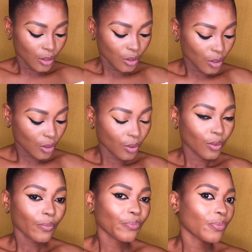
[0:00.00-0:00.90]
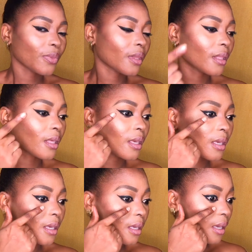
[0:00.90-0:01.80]
So
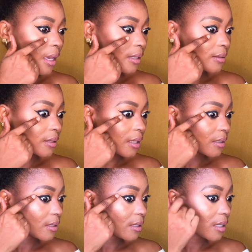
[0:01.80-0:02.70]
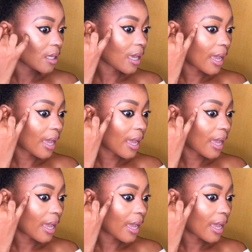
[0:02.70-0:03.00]
as you can see,